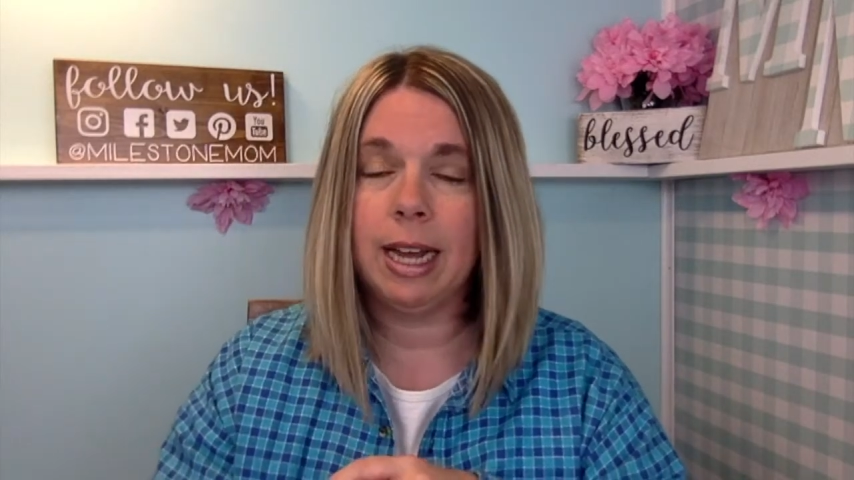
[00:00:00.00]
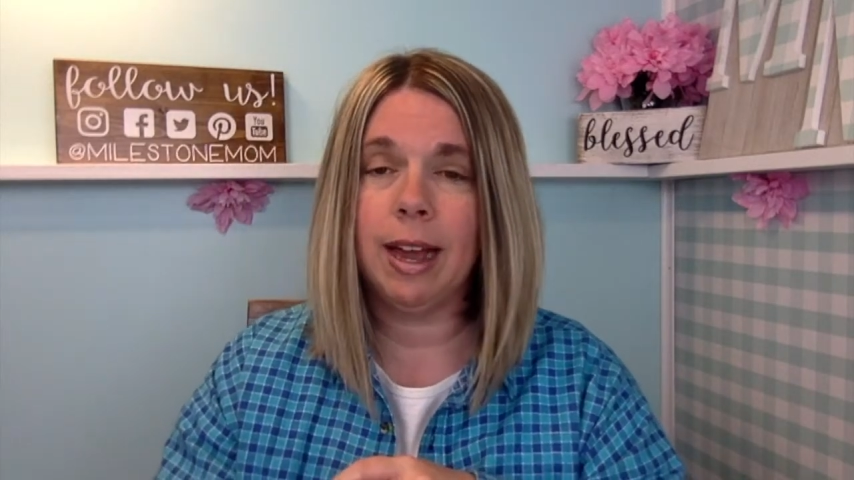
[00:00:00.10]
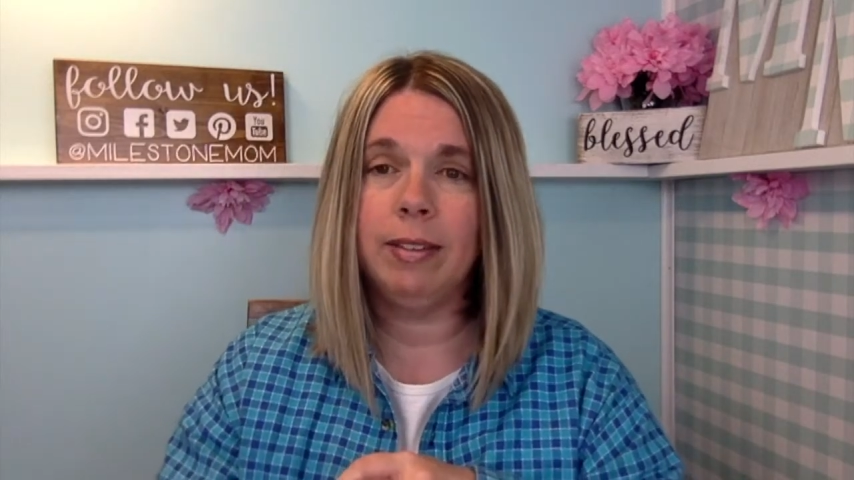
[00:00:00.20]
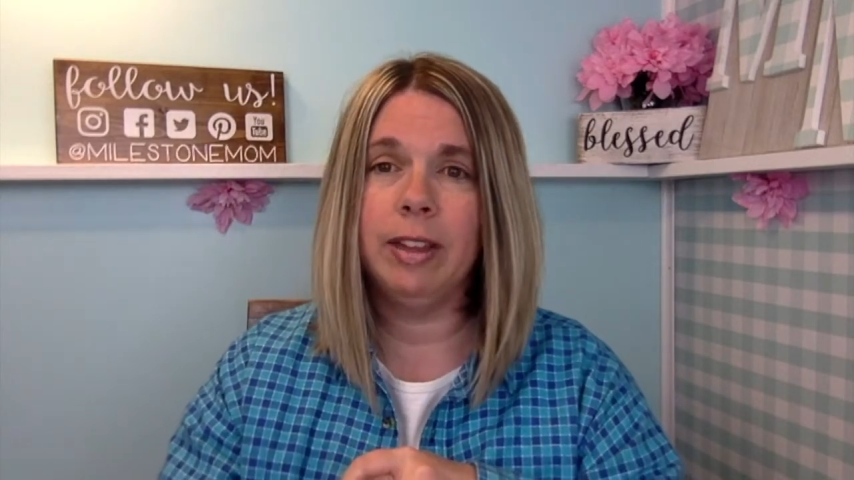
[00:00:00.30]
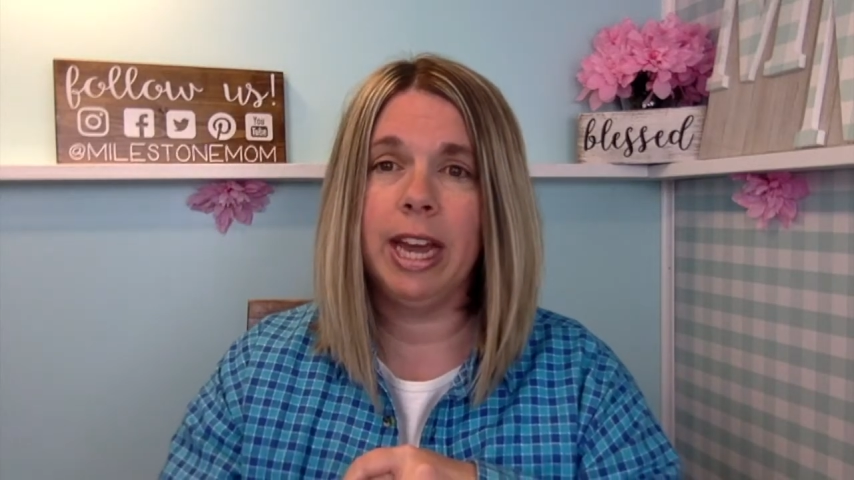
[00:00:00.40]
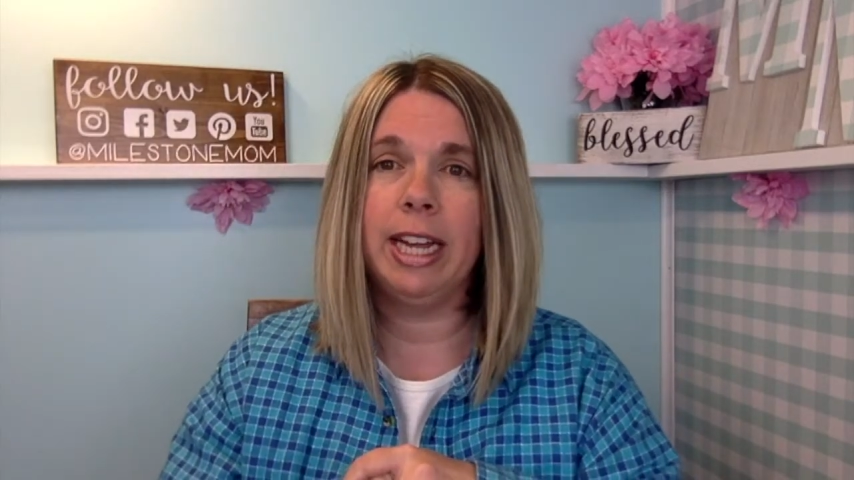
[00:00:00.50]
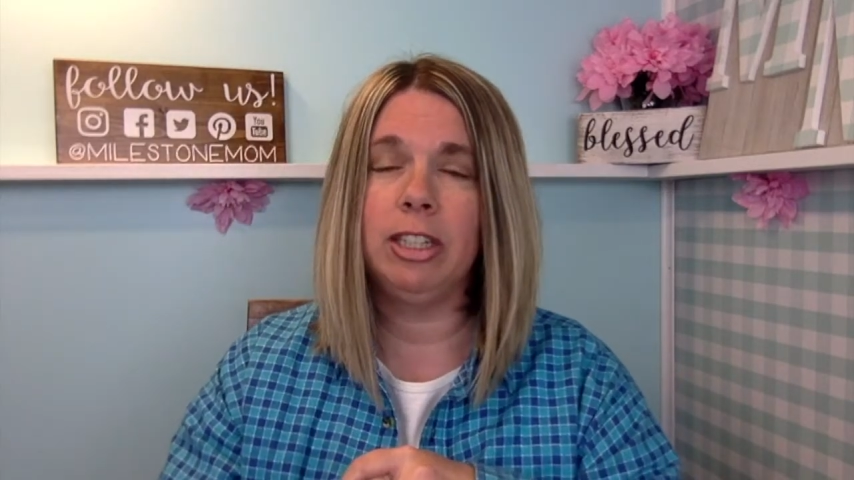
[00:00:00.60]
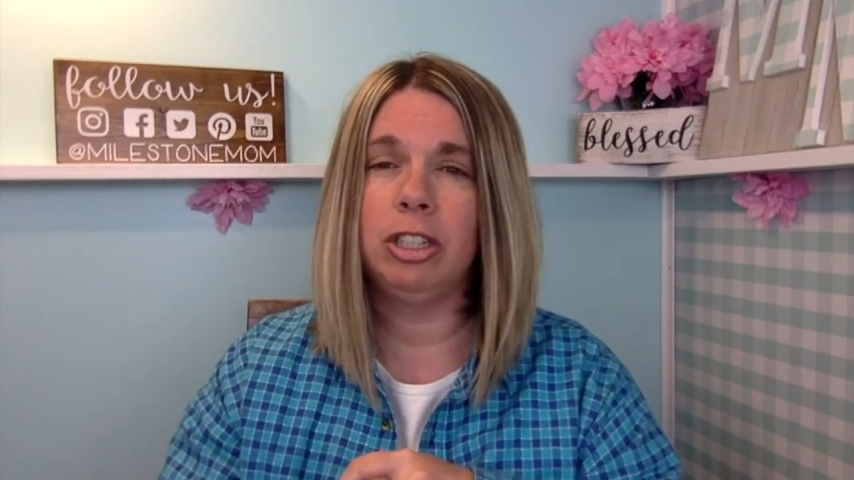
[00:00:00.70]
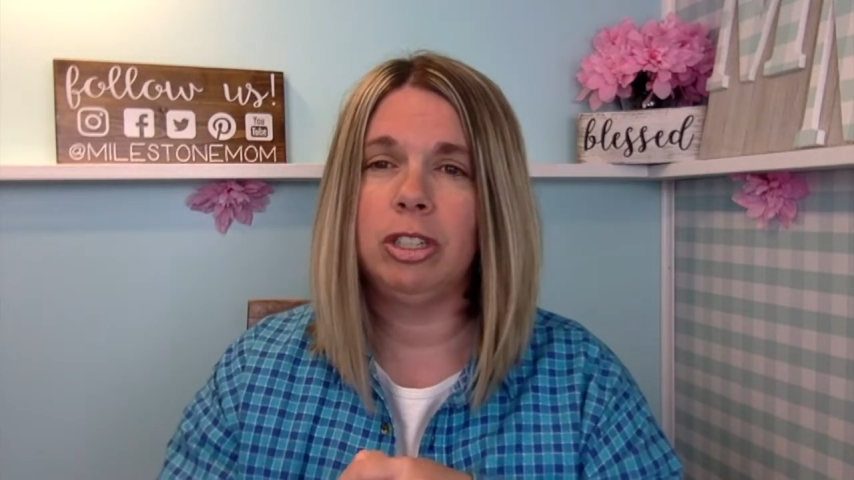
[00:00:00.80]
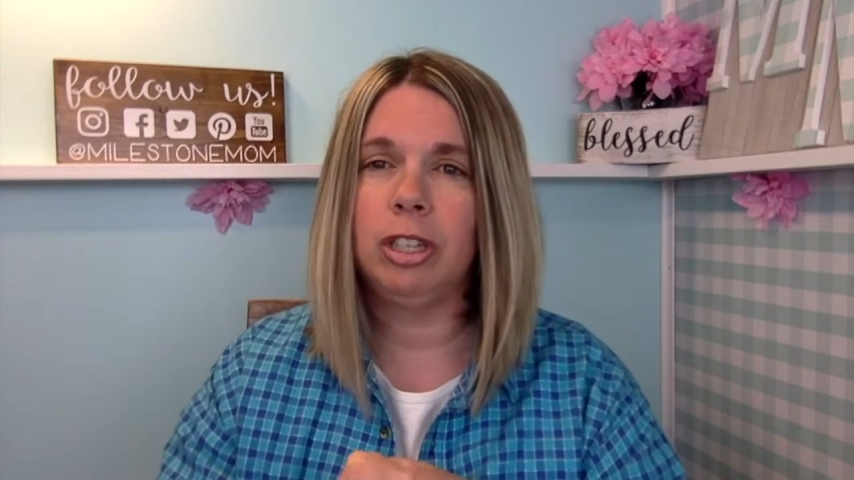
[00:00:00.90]

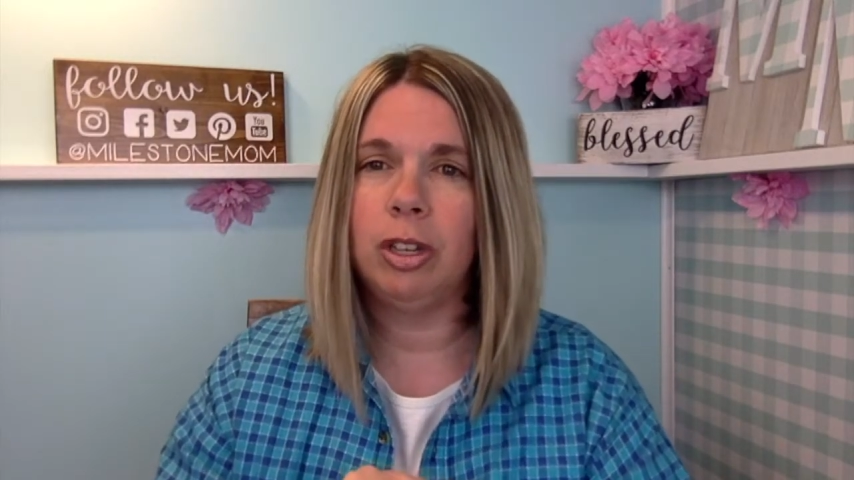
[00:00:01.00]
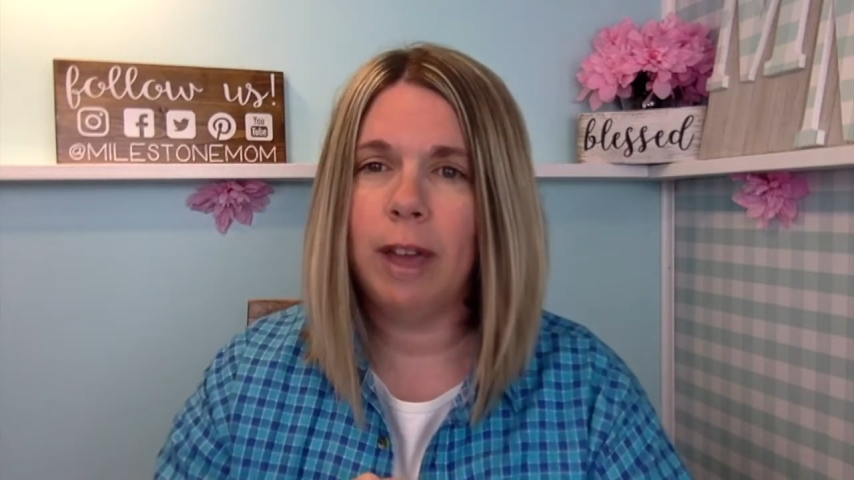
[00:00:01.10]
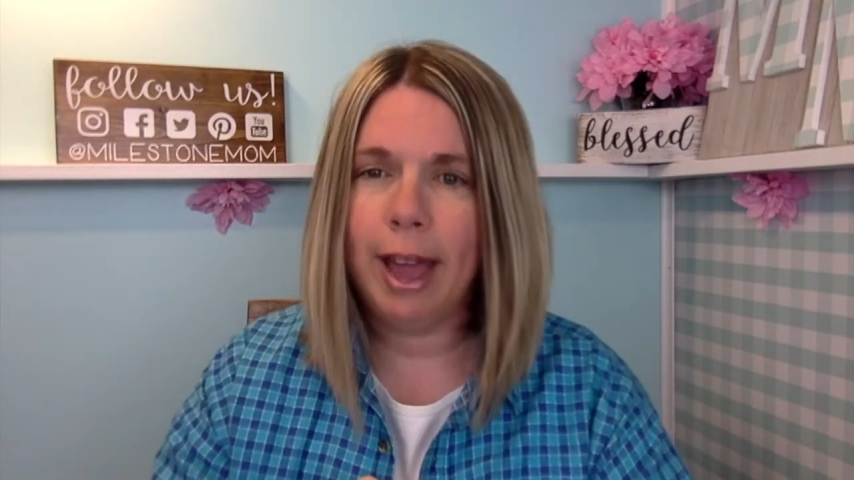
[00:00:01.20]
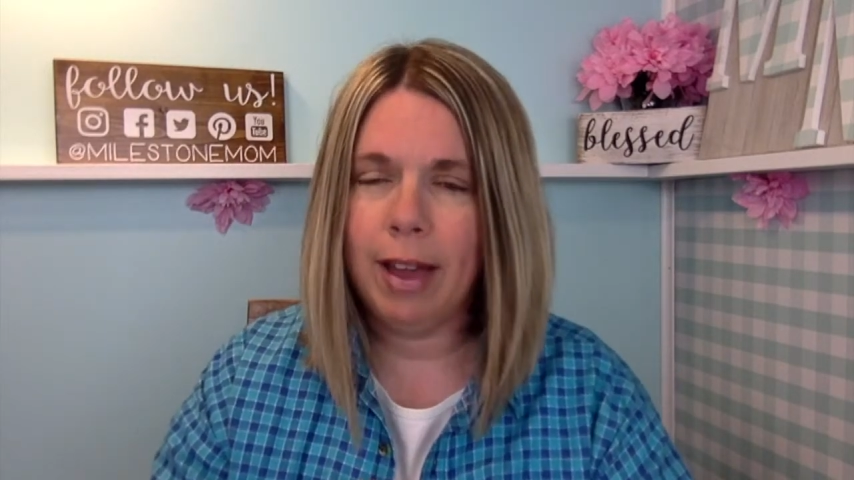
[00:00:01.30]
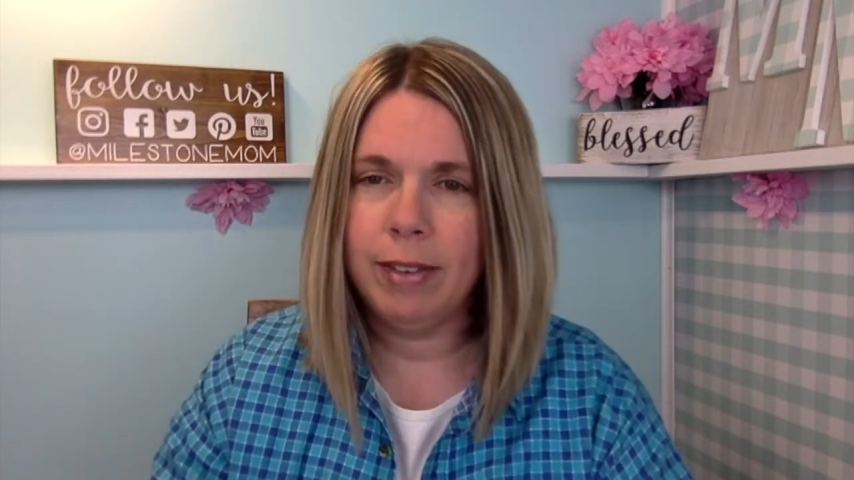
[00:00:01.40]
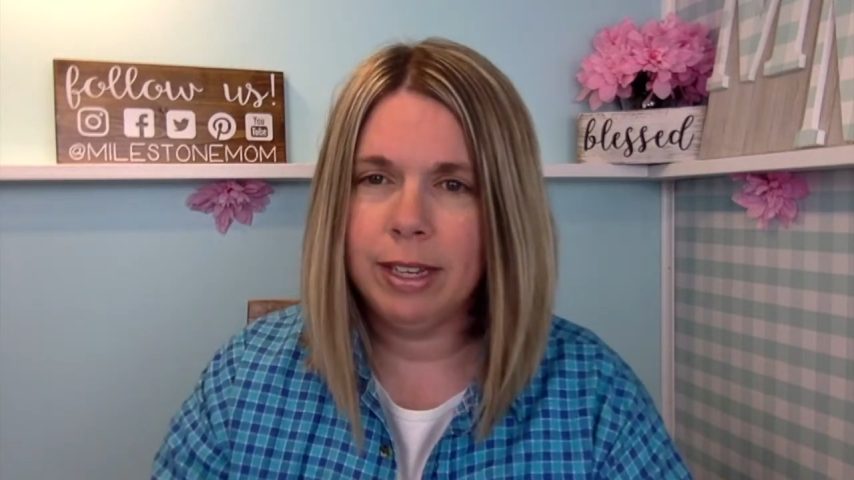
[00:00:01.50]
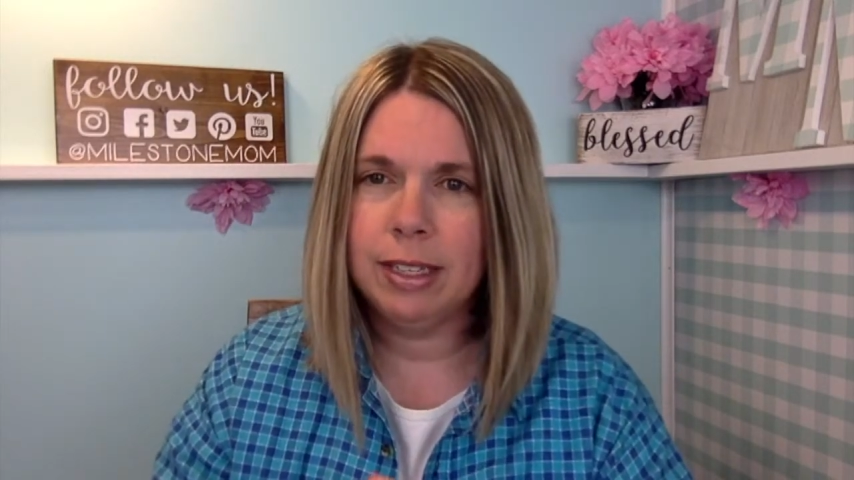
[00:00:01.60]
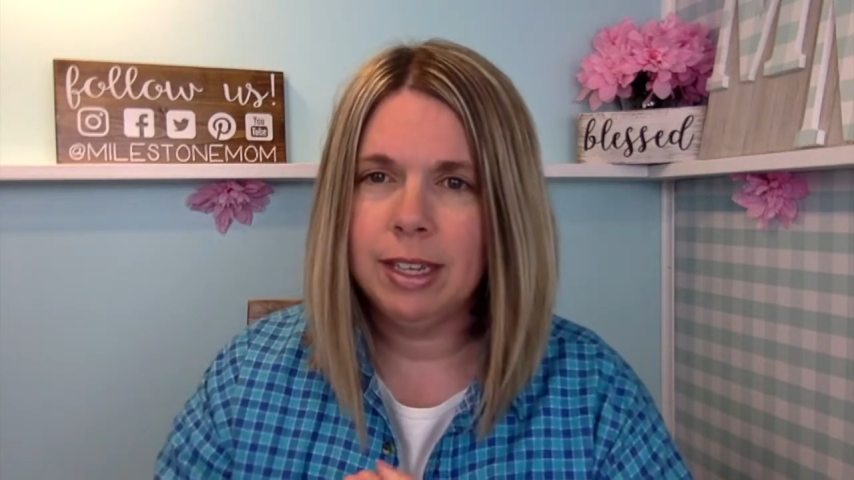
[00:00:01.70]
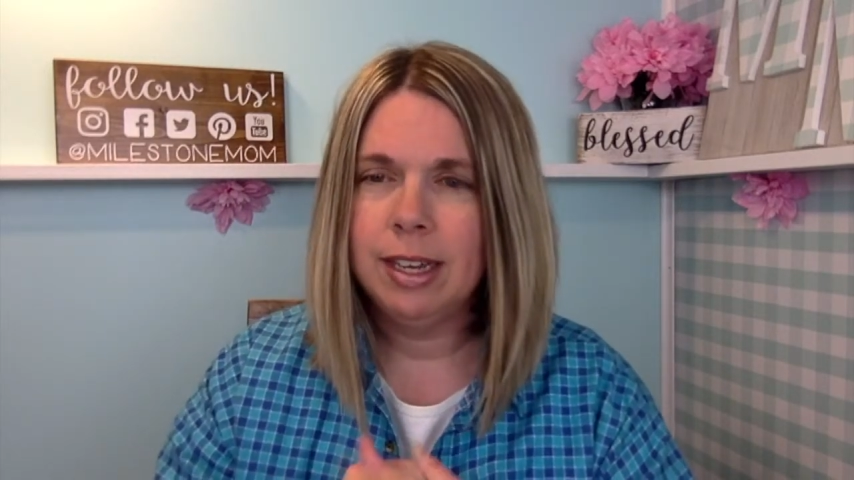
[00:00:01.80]
guideline just so you'll have it.